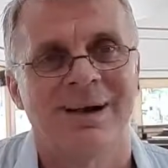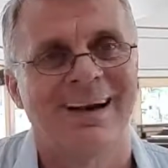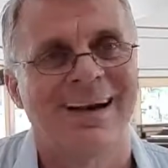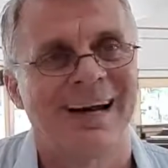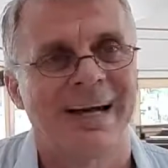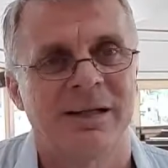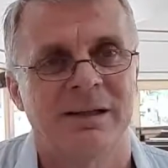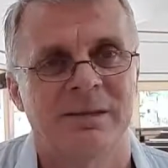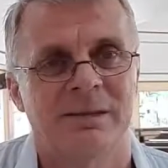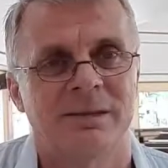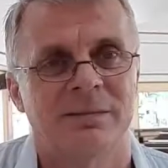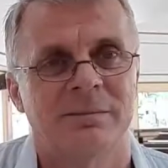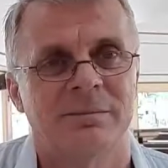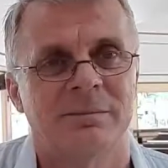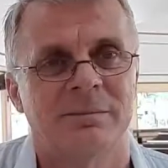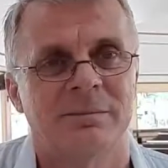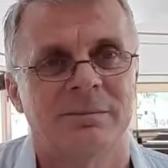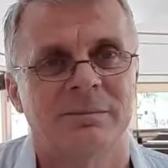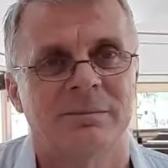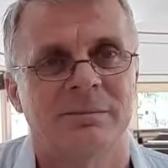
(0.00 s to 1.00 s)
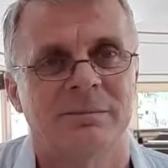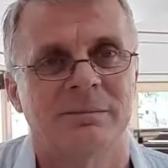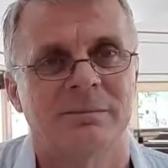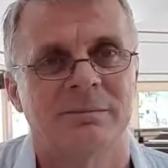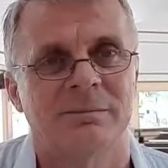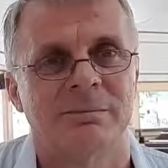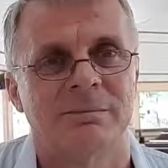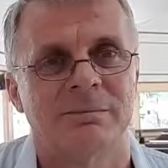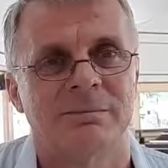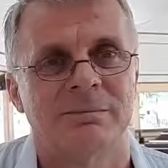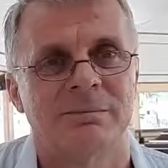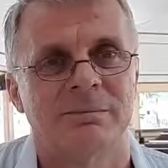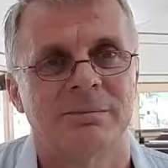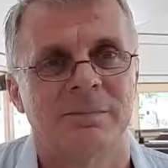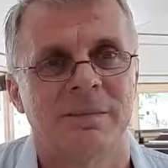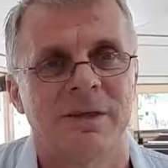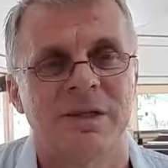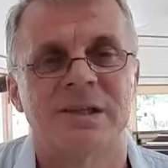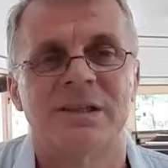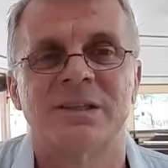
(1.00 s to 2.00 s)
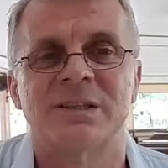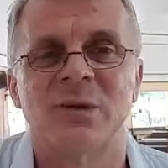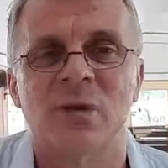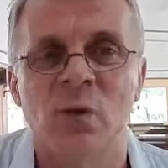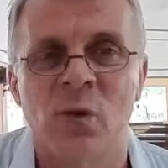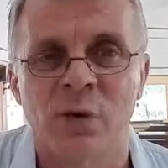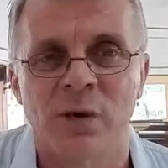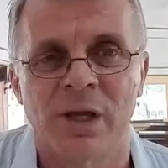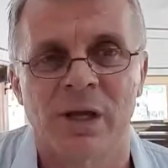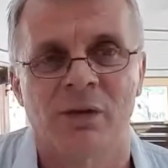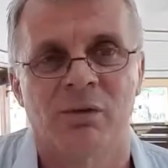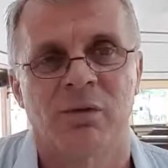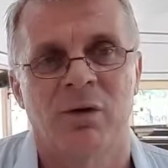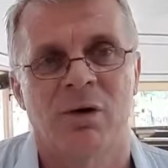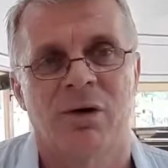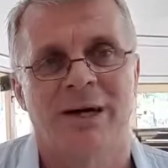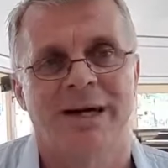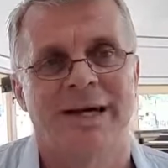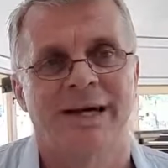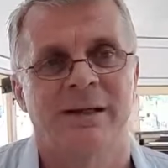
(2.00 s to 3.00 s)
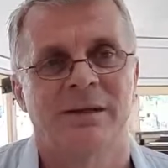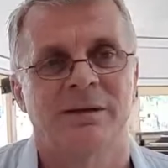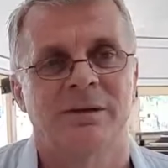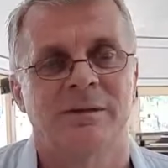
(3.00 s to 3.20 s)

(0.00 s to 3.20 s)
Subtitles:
light. He's looking for light.